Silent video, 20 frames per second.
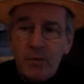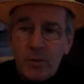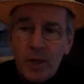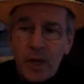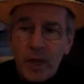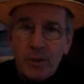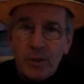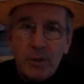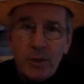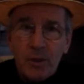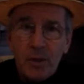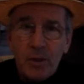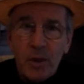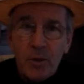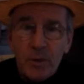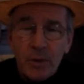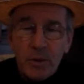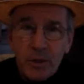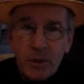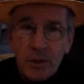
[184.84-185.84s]
"We actually
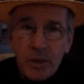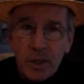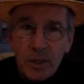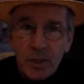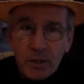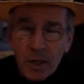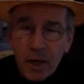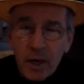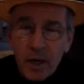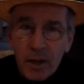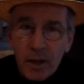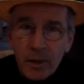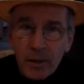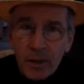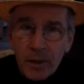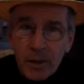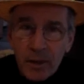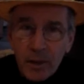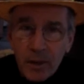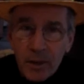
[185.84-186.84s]
know who these kids
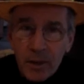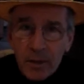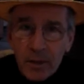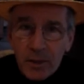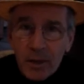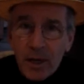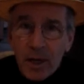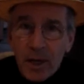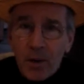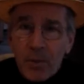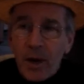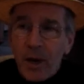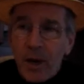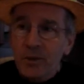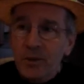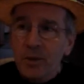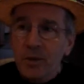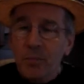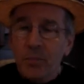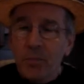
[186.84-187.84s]
are," they go
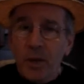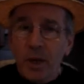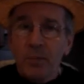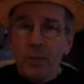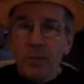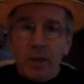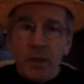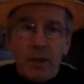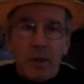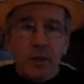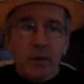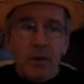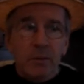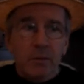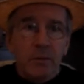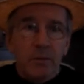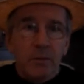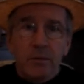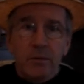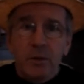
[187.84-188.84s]
out to the public and
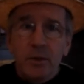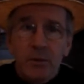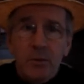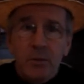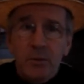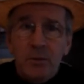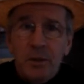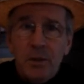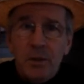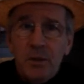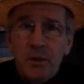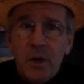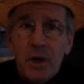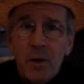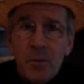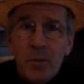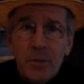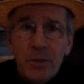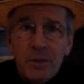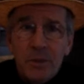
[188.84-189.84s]
go, can you
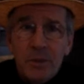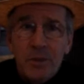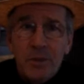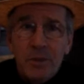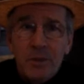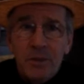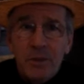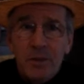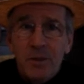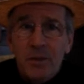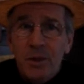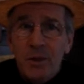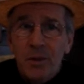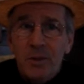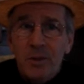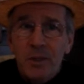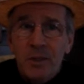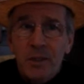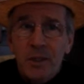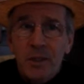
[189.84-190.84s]
help us? Do you know
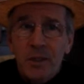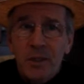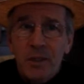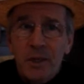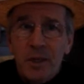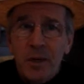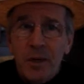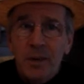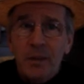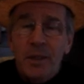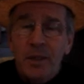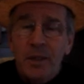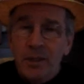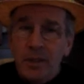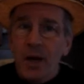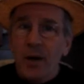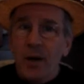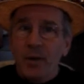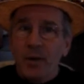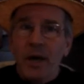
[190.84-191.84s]
who these kids are?"
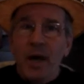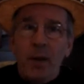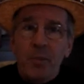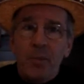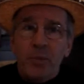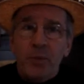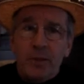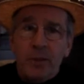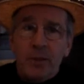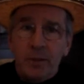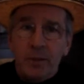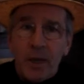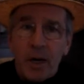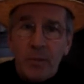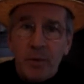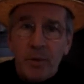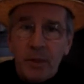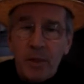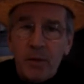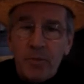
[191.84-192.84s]
That's how competent
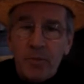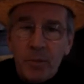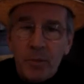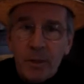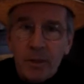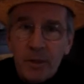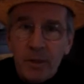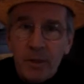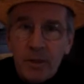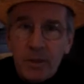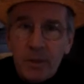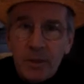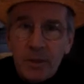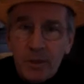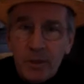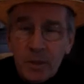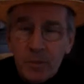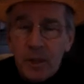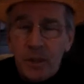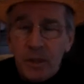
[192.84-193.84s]
our government is.
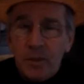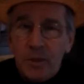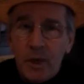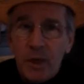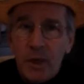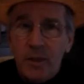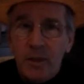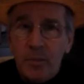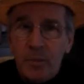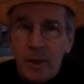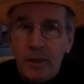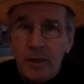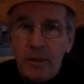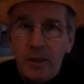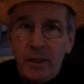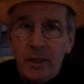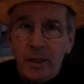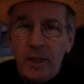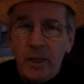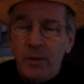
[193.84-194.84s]
Nobody talks about
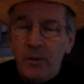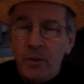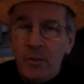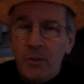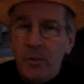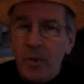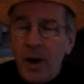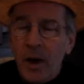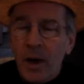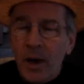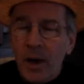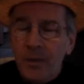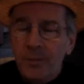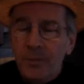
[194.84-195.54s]
that. I don't know why.